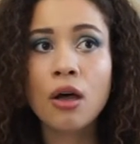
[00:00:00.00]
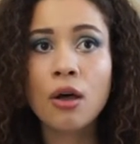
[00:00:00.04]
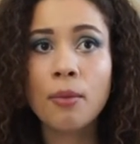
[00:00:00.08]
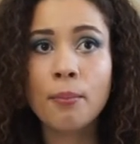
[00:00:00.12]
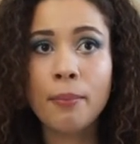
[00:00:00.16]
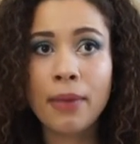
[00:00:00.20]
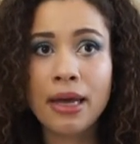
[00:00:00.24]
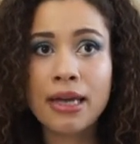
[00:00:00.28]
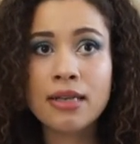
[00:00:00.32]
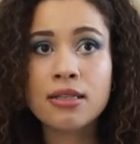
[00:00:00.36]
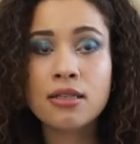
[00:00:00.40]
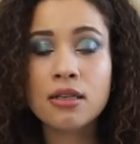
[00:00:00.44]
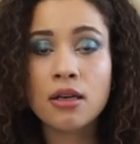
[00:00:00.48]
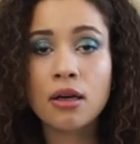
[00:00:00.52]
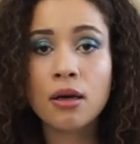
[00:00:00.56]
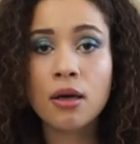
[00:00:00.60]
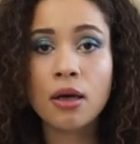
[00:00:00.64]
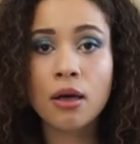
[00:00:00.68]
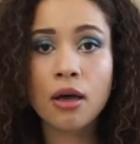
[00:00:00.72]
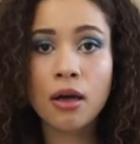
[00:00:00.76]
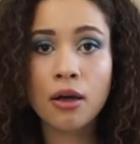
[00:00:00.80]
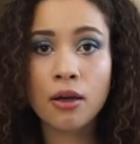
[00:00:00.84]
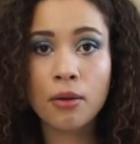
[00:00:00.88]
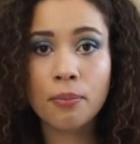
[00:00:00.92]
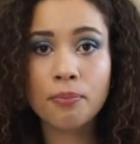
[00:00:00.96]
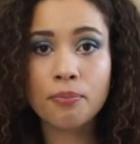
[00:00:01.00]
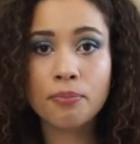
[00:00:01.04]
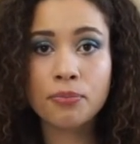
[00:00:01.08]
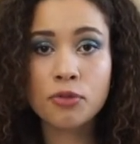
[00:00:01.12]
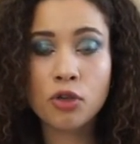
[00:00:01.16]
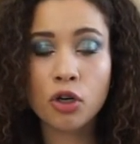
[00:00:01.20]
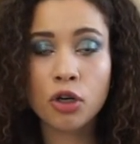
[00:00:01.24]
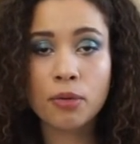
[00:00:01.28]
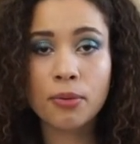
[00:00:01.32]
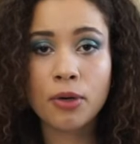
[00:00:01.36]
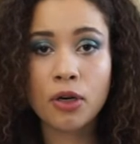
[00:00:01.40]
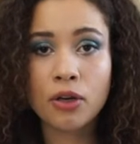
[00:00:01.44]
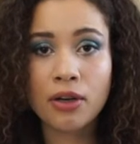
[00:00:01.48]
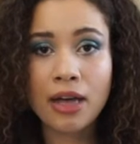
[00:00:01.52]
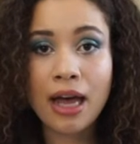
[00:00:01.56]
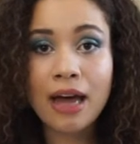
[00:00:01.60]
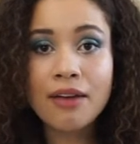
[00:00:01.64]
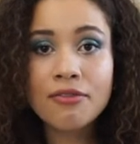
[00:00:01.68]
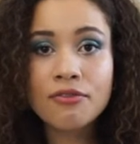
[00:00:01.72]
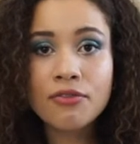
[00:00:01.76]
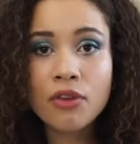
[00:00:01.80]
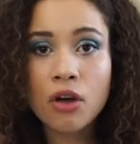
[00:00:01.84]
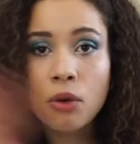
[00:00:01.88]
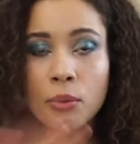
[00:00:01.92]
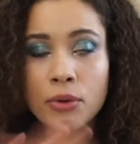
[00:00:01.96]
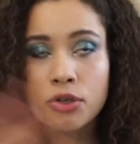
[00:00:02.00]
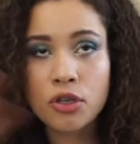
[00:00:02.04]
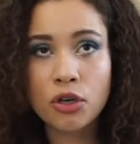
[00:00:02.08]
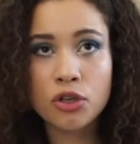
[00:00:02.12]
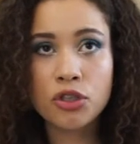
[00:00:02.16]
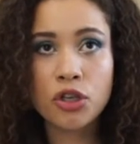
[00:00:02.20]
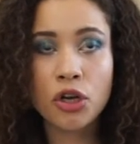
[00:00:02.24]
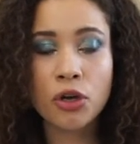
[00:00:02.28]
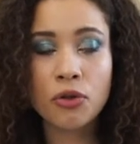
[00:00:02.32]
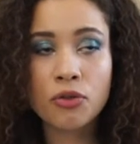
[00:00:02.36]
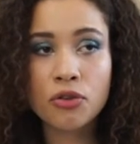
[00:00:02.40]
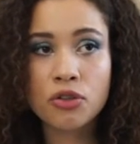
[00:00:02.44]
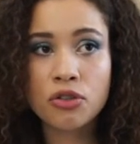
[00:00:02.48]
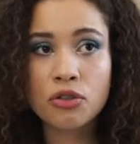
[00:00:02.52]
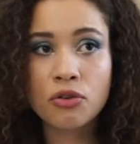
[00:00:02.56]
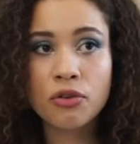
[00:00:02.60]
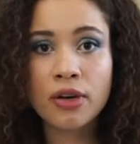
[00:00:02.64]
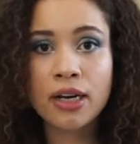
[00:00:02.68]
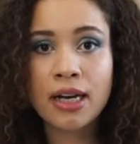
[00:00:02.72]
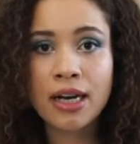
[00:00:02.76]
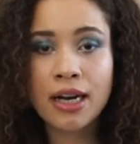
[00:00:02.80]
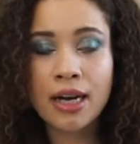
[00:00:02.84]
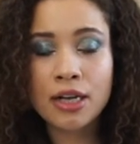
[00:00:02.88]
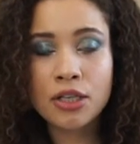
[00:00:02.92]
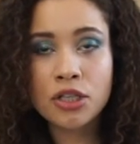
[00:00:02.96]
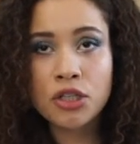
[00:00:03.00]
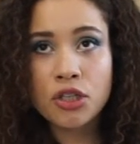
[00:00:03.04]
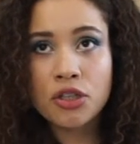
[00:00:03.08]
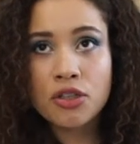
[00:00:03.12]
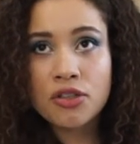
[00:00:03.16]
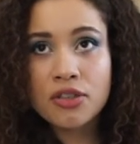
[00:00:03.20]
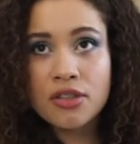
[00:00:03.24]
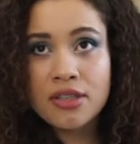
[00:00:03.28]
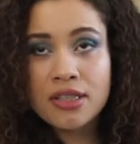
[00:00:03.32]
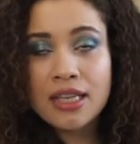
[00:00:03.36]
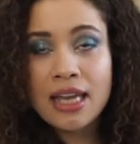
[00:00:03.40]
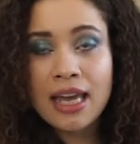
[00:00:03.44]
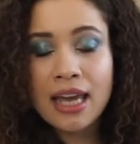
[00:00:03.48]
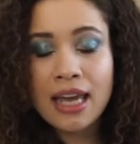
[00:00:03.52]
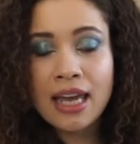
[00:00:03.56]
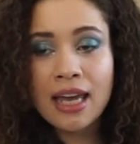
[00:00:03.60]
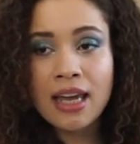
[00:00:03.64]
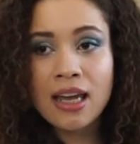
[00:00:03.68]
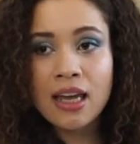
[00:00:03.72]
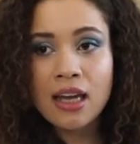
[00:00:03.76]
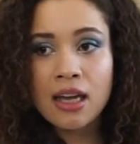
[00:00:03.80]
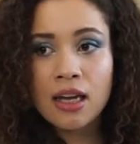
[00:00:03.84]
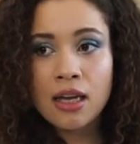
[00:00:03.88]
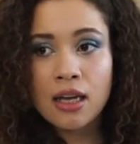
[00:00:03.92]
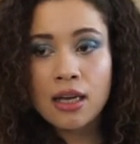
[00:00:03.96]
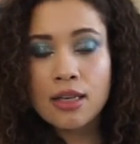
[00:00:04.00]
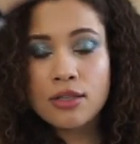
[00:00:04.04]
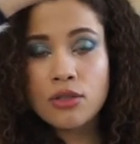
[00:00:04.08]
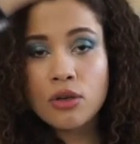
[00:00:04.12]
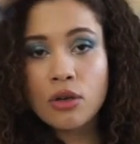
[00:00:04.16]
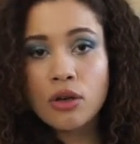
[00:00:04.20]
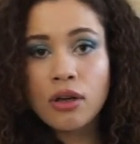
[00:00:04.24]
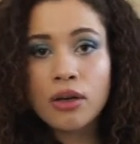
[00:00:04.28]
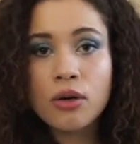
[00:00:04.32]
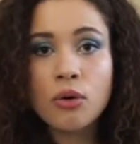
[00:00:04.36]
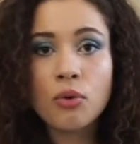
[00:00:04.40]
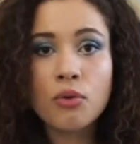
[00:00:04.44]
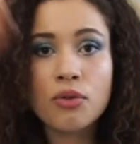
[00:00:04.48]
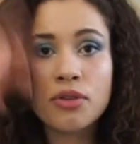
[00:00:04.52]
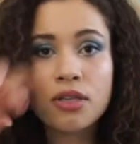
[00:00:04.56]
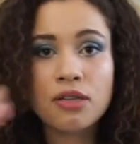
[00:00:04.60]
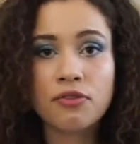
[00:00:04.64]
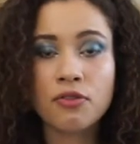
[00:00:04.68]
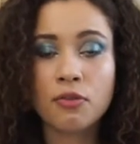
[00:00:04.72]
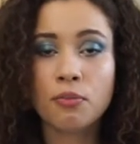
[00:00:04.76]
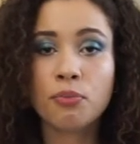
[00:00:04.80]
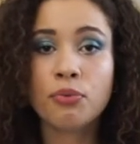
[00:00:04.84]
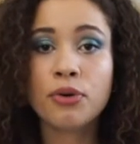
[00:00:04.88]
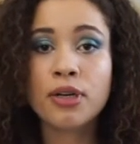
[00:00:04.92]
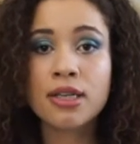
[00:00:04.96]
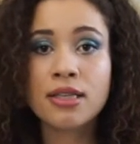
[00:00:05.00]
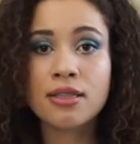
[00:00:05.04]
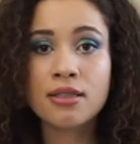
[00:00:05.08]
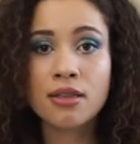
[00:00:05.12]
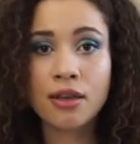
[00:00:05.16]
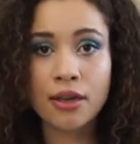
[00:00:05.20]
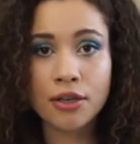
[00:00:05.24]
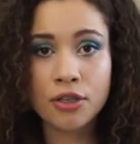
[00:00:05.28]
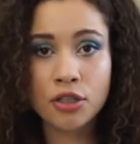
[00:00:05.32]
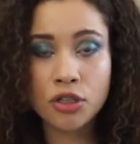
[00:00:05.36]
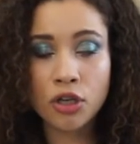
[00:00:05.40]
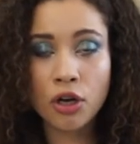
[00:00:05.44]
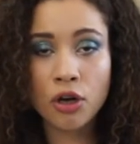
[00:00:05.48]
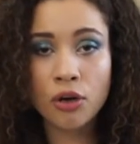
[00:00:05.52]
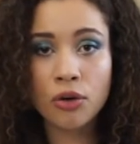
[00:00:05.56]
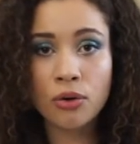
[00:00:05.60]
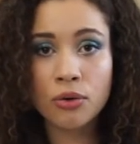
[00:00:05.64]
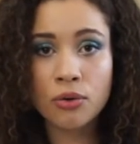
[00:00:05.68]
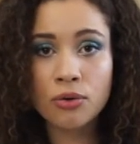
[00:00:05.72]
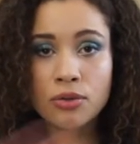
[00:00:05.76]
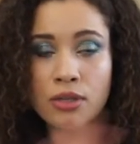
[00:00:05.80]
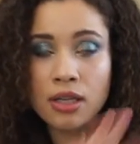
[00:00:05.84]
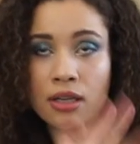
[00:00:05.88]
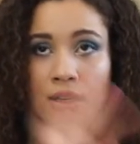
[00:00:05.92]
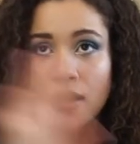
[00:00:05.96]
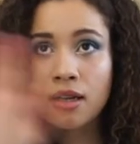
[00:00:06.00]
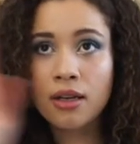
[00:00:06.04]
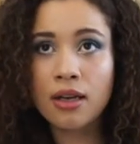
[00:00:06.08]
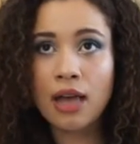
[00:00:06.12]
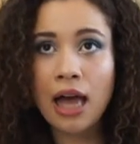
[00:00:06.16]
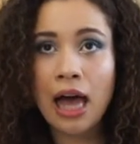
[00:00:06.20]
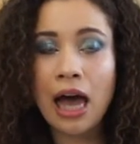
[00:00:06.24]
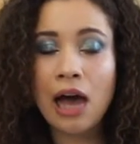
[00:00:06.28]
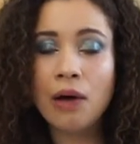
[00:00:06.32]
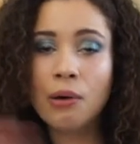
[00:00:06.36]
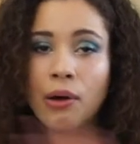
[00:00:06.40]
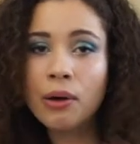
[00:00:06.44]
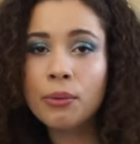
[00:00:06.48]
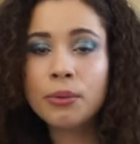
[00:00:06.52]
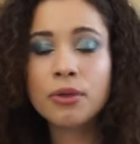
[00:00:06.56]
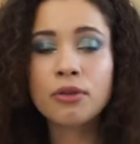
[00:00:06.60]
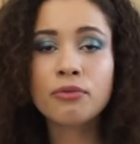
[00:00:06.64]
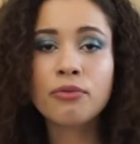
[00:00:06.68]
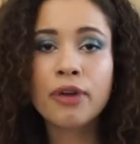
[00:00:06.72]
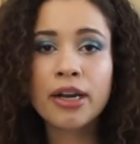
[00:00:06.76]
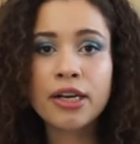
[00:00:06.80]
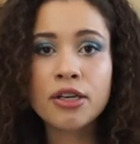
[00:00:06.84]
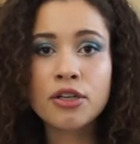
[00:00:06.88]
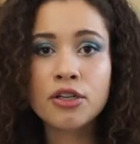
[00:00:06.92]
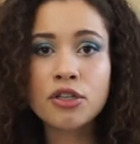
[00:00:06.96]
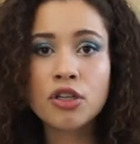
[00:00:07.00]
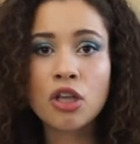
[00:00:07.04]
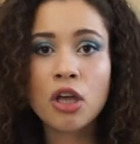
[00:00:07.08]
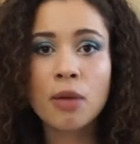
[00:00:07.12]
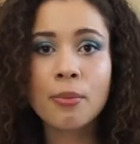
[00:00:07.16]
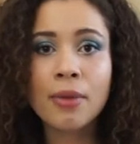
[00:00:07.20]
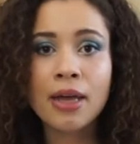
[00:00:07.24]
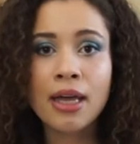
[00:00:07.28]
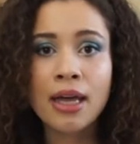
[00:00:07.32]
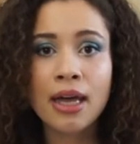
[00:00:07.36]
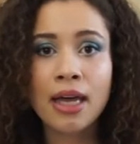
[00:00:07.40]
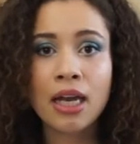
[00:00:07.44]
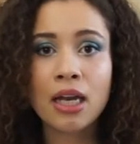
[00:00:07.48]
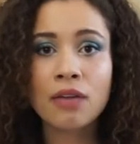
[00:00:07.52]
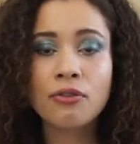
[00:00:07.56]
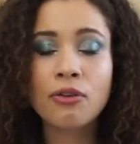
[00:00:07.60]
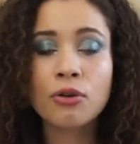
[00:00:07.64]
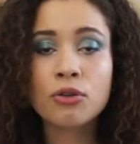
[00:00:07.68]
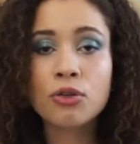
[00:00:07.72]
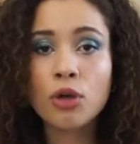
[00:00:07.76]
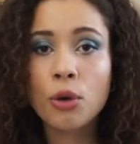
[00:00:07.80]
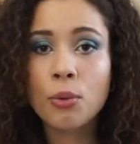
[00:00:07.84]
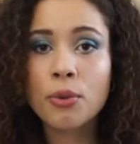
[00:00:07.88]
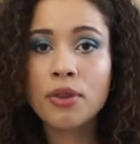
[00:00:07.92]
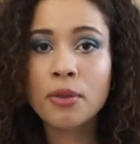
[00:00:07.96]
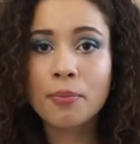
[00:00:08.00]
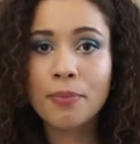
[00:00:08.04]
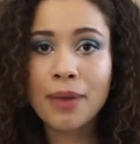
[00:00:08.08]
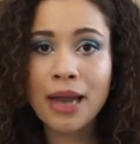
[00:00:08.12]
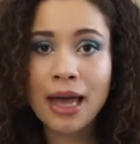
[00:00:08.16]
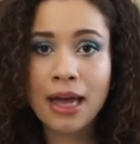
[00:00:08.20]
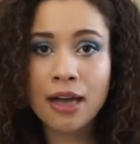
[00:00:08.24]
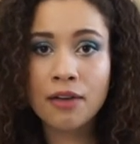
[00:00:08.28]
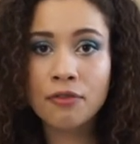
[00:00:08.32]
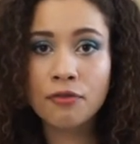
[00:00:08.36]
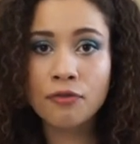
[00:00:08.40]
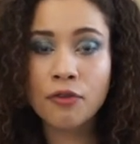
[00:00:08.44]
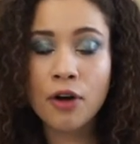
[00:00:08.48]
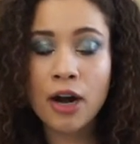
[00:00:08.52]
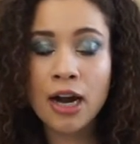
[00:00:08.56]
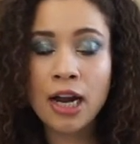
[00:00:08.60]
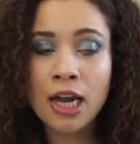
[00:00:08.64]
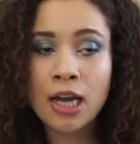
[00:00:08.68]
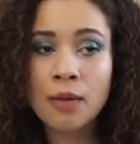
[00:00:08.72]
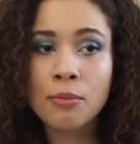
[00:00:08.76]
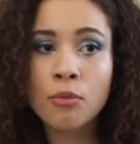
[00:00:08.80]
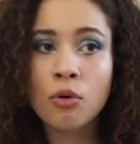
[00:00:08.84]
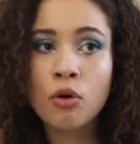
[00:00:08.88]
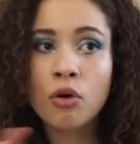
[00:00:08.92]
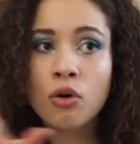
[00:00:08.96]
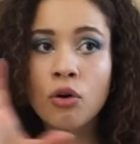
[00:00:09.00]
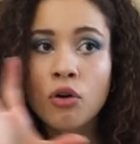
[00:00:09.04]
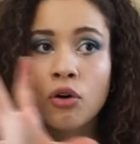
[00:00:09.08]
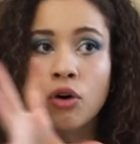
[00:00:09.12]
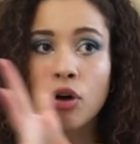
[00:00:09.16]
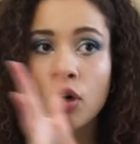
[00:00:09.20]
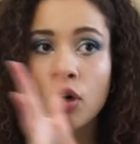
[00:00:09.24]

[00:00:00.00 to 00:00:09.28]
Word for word: made a document on Canva, which I'll show you on the screen, and as you can see, it's got like all the different prints that I chose and like how I would arrange them, and if I would go with a black frame or